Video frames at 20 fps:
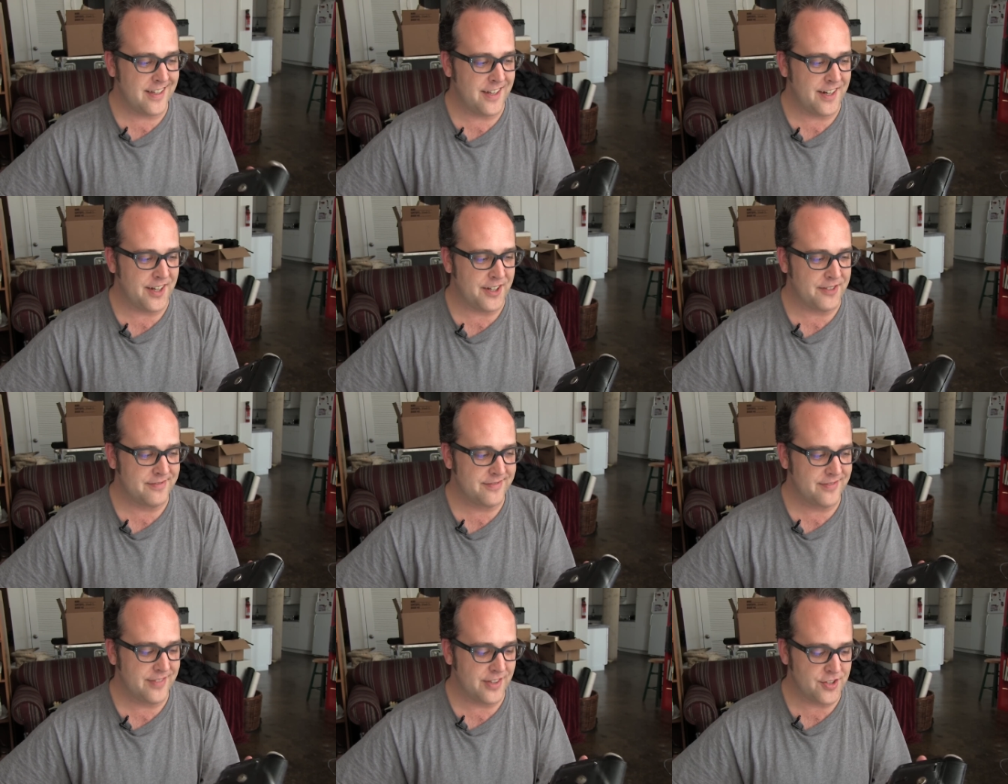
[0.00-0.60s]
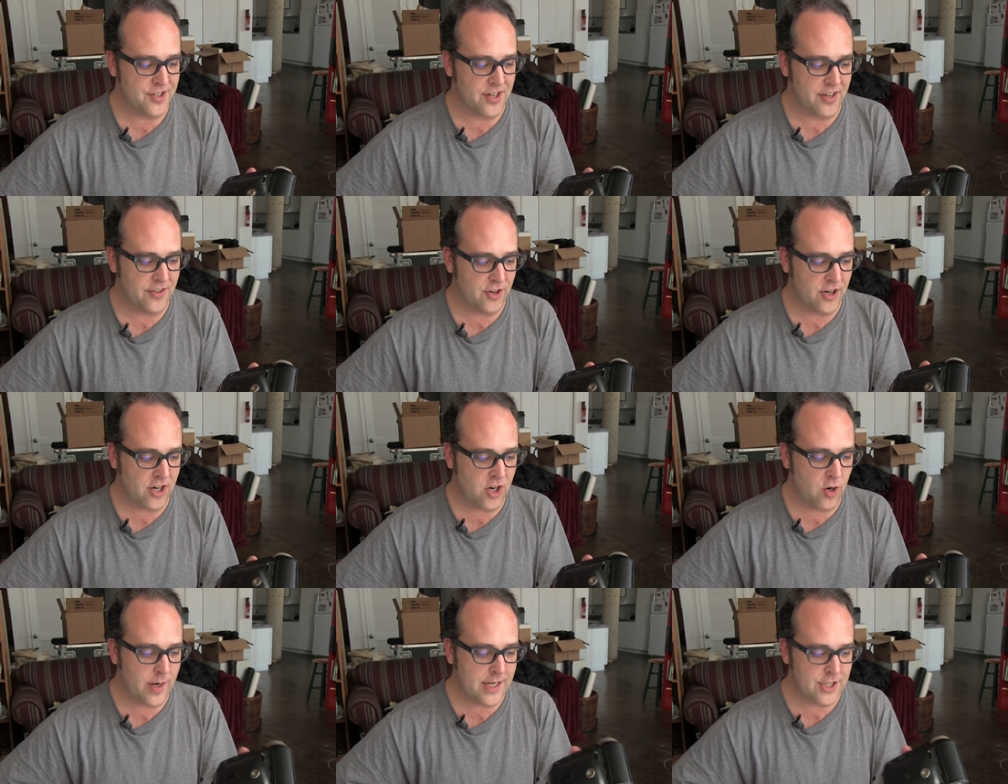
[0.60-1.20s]
you know there's
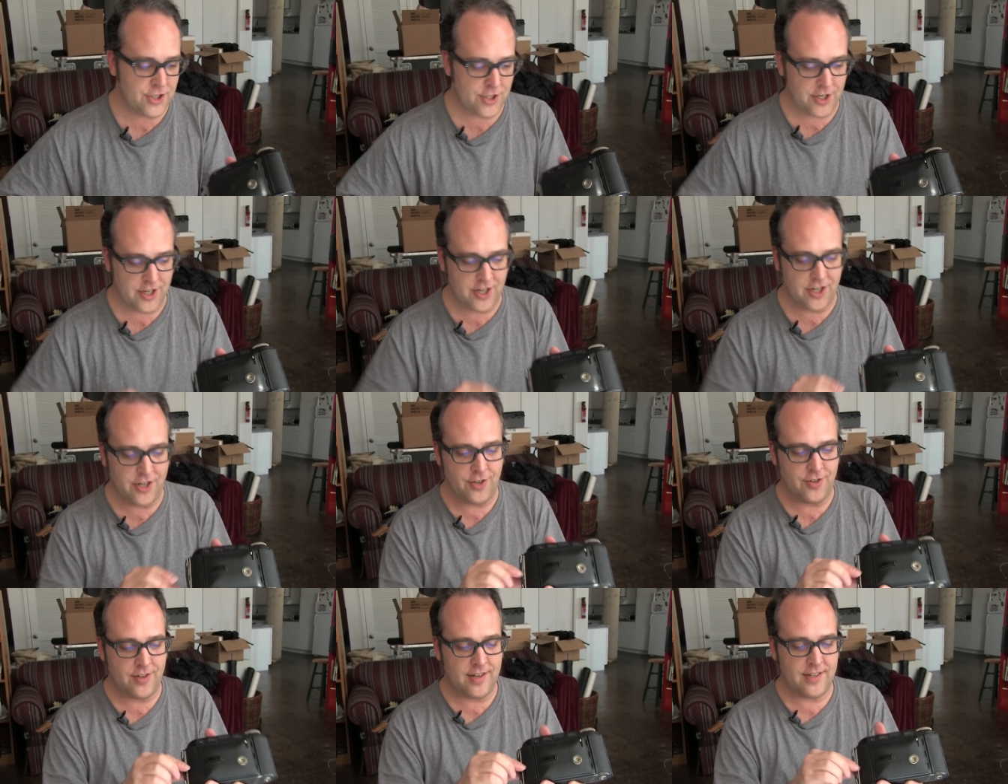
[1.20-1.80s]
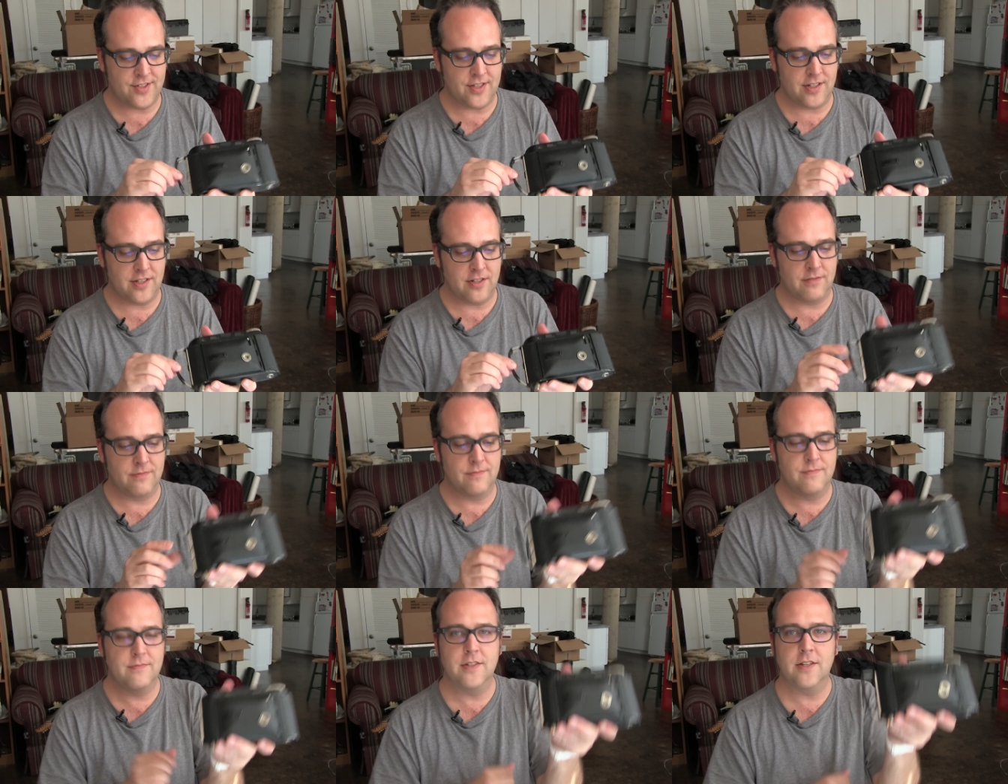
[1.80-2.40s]
another equation you can do, and it has a
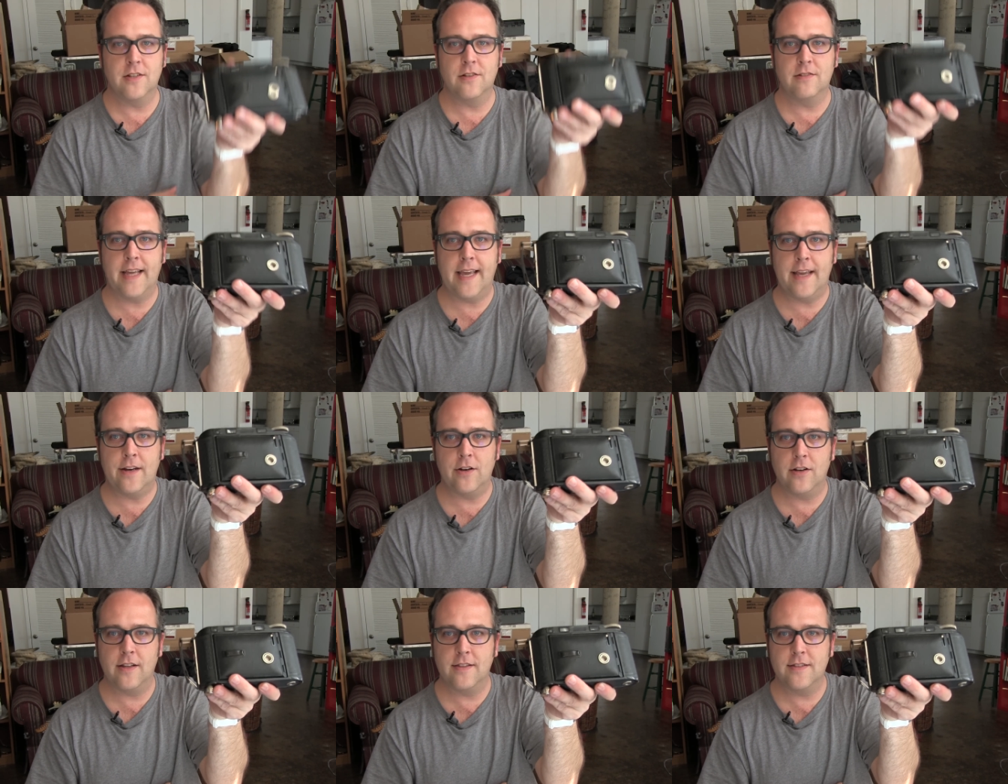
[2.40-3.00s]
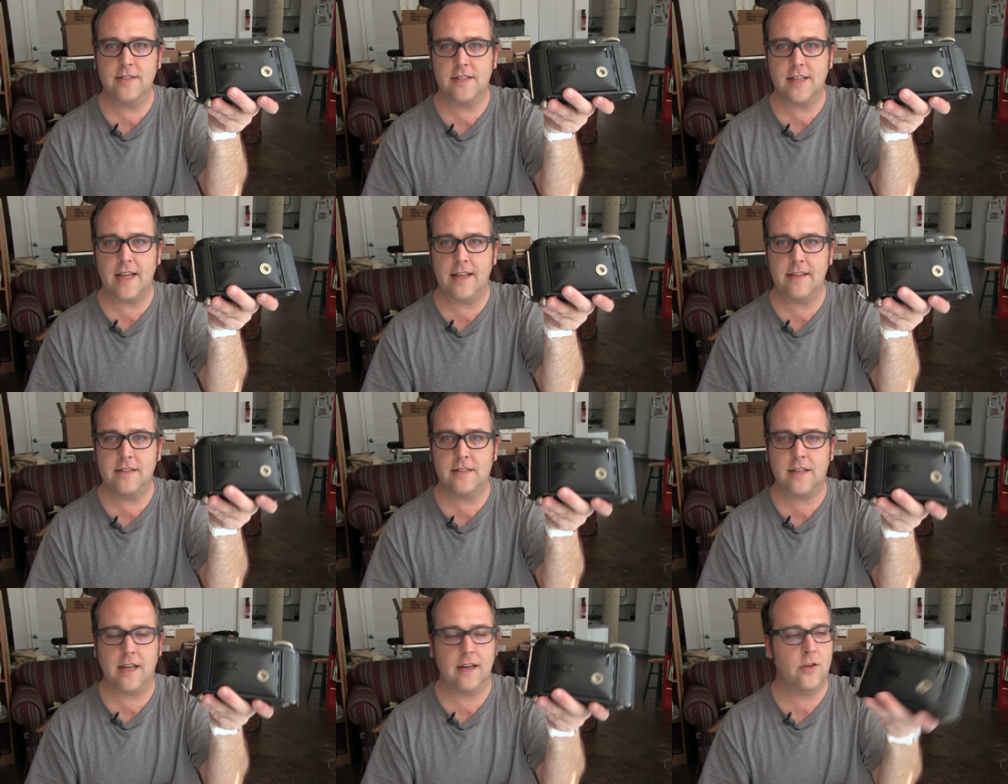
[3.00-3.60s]
little little handle on the
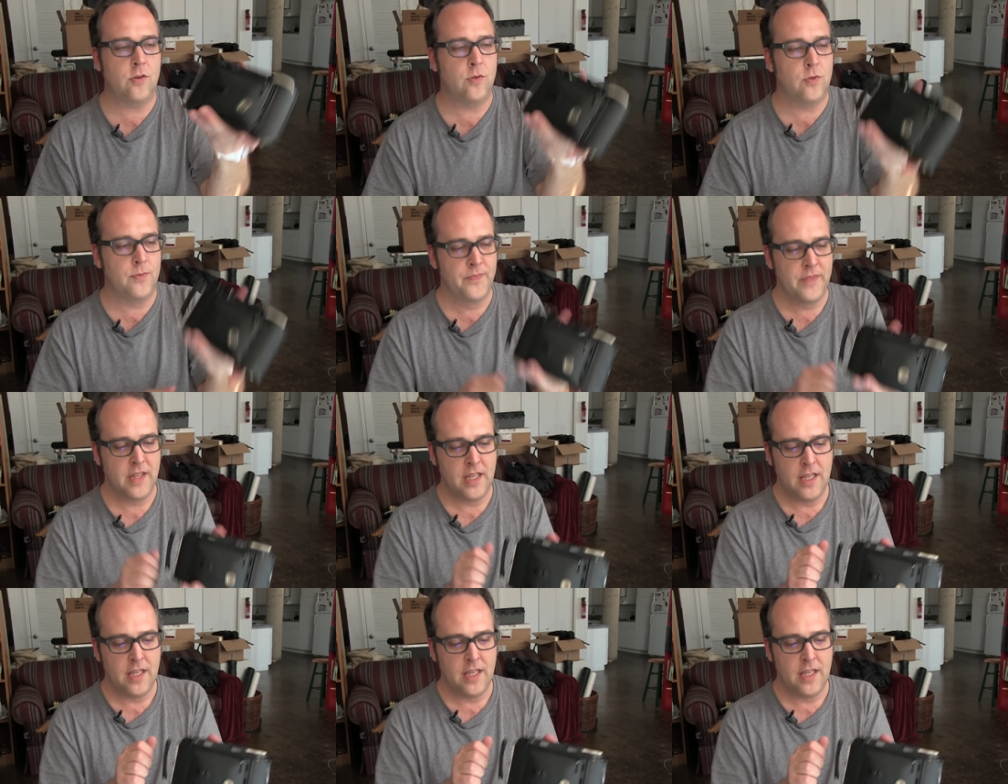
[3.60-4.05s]
side that's kind of cool.